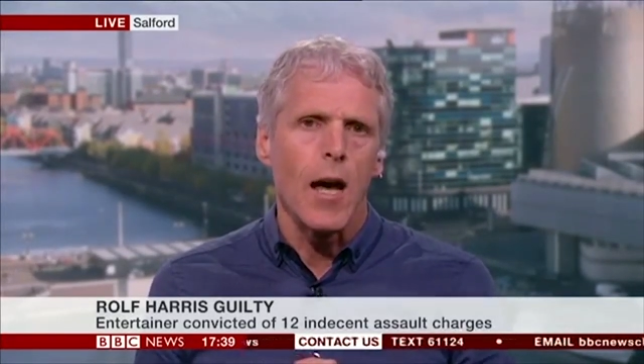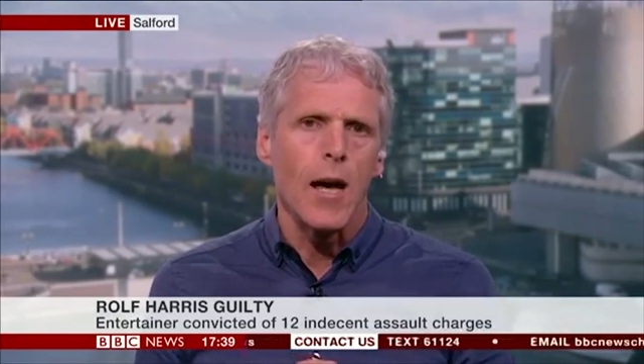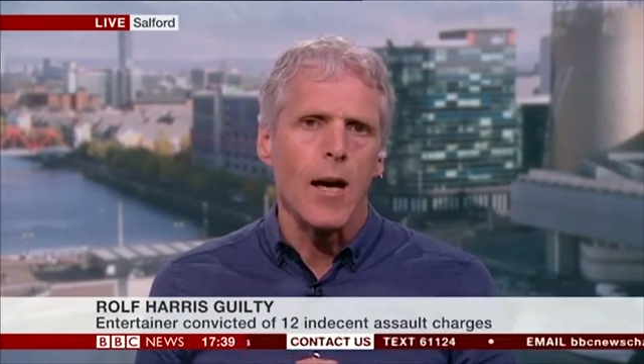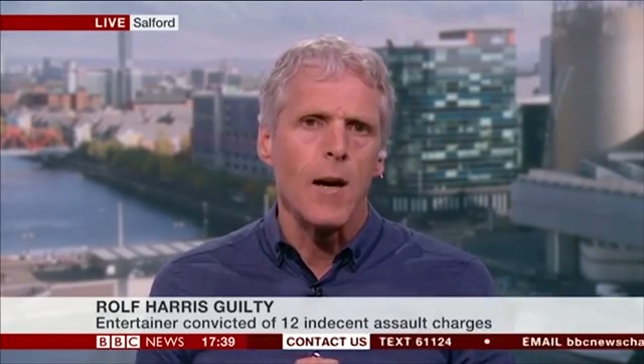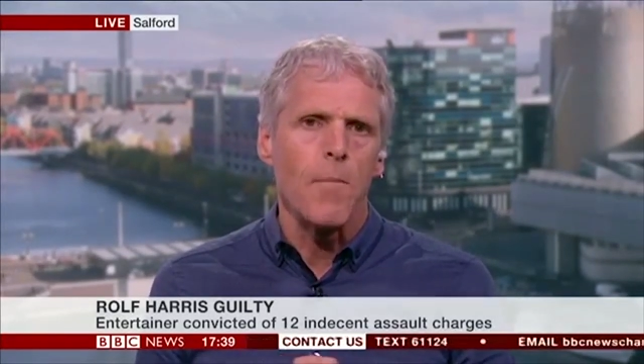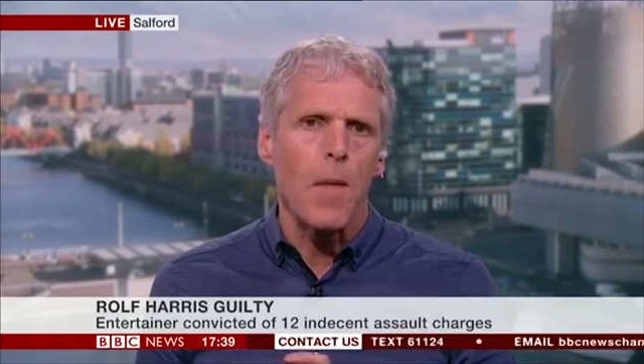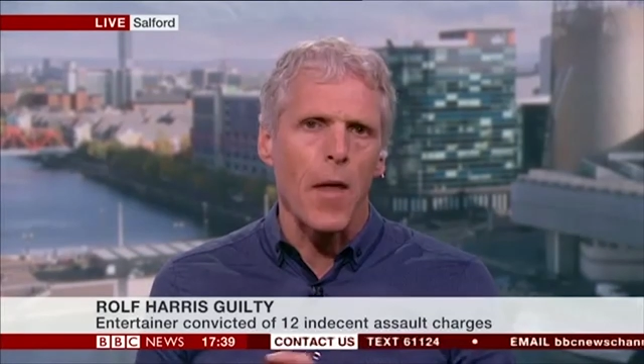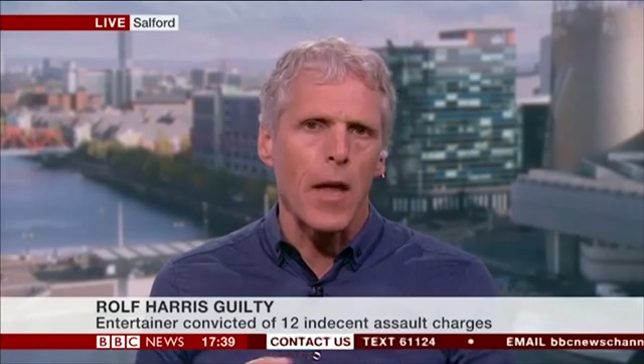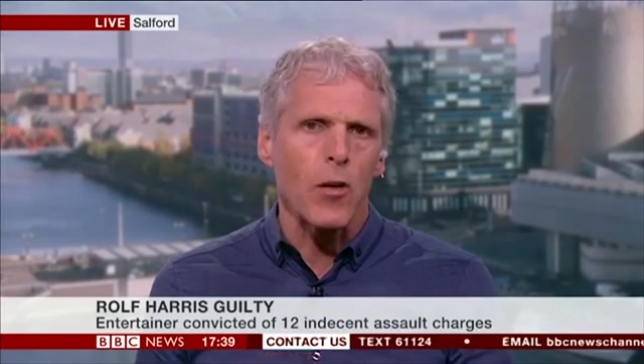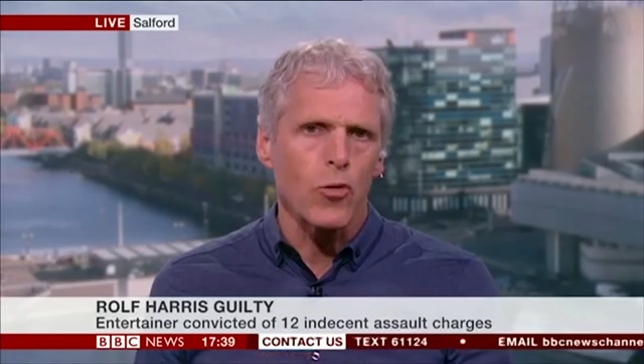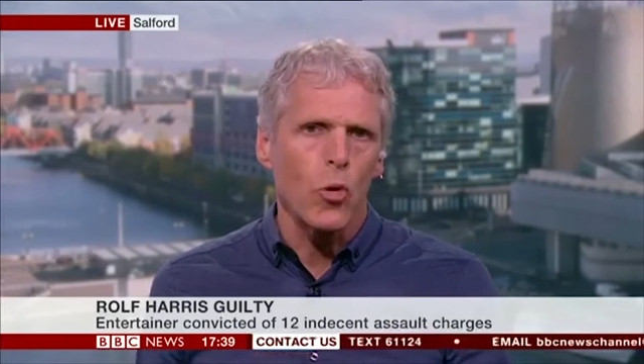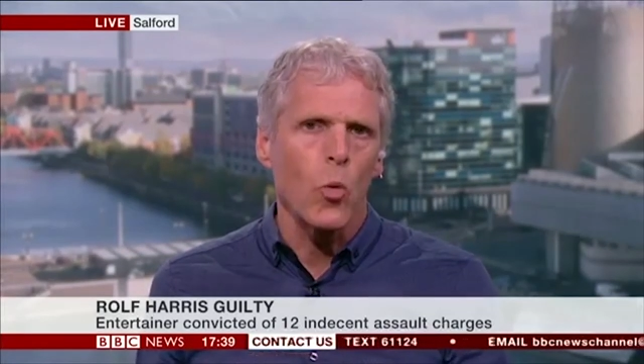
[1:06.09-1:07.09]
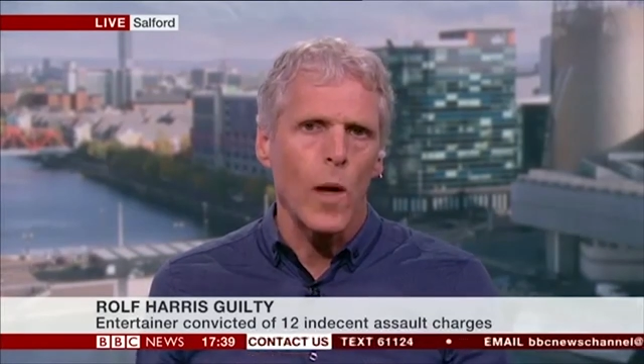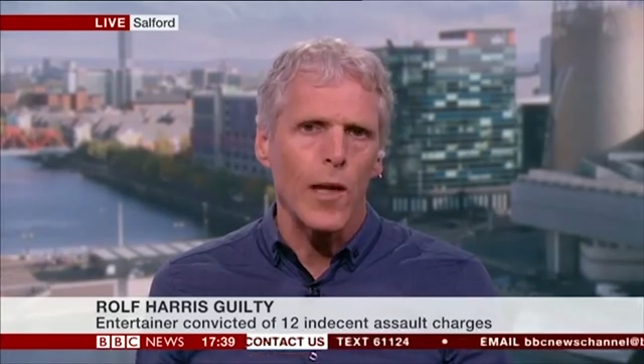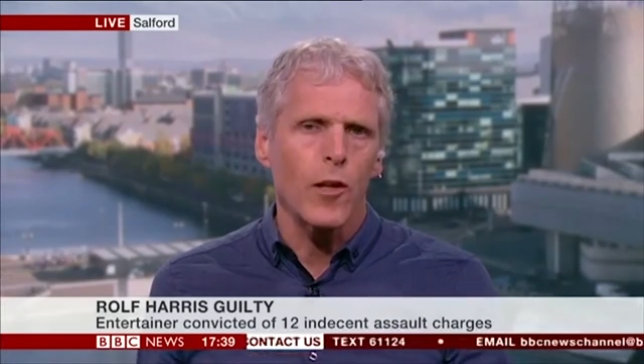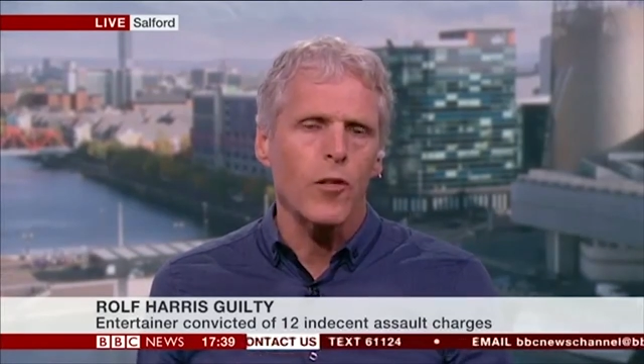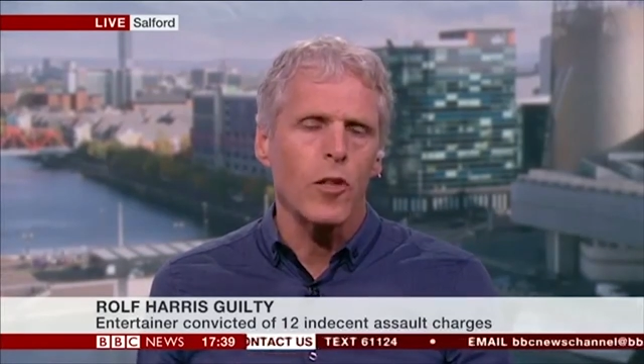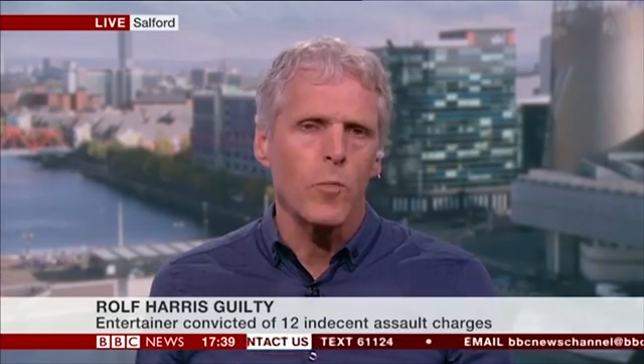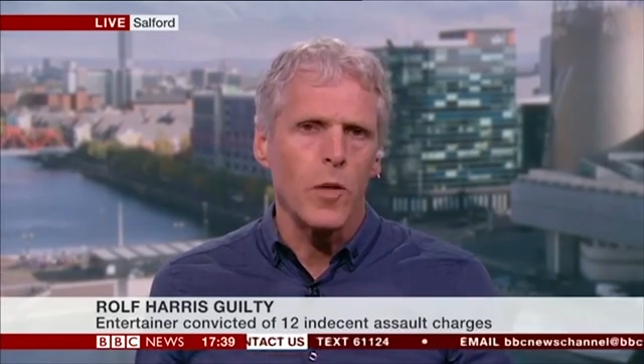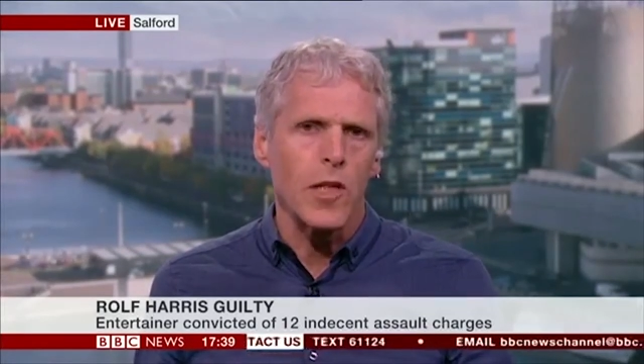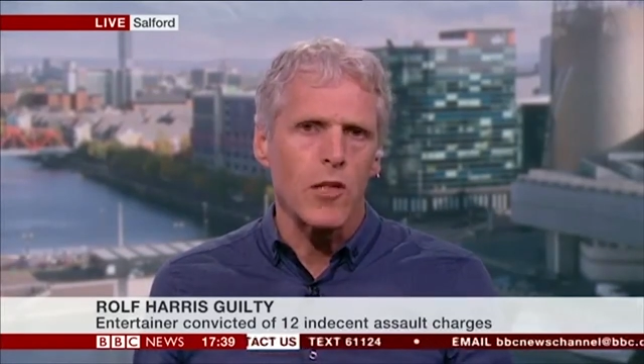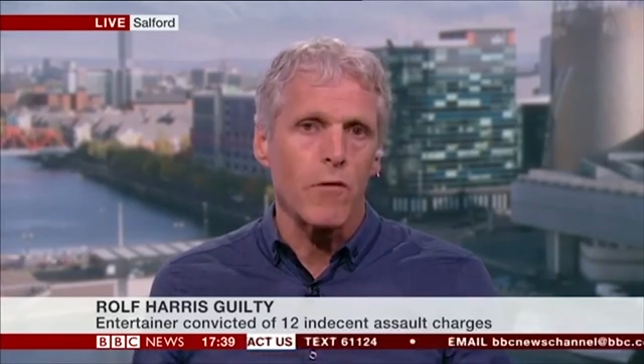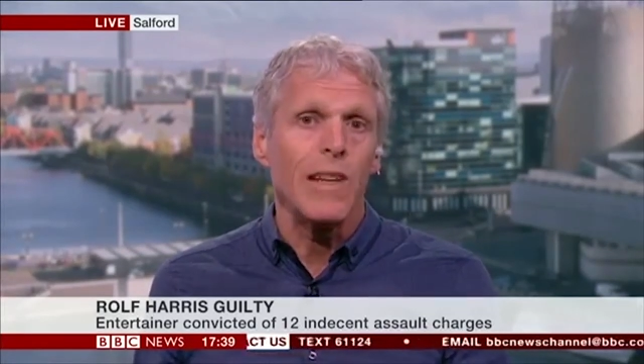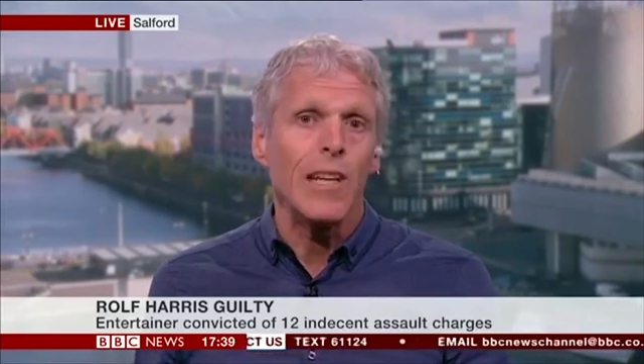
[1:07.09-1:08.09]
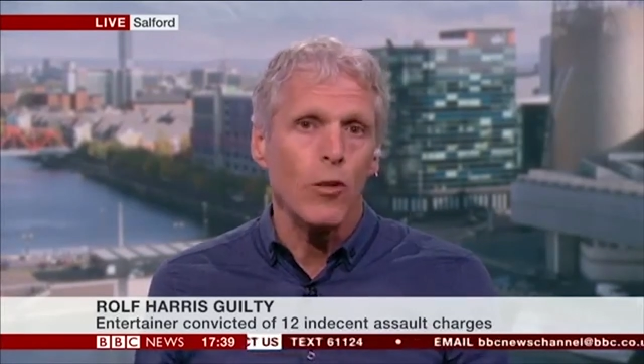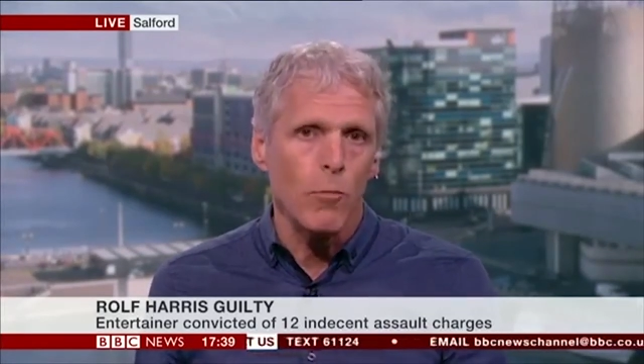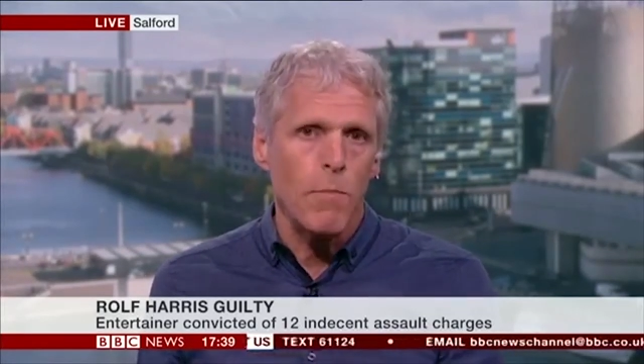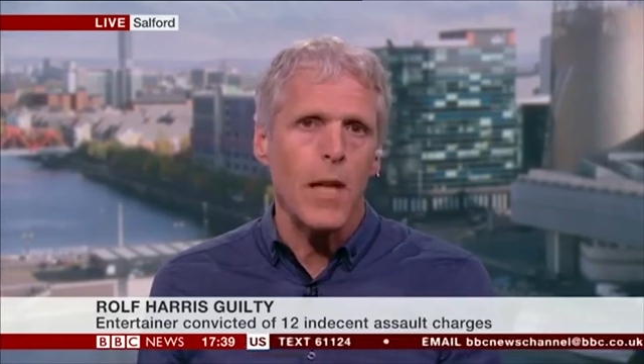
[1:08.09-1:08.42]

Uh, and that's all well and good, but it's of little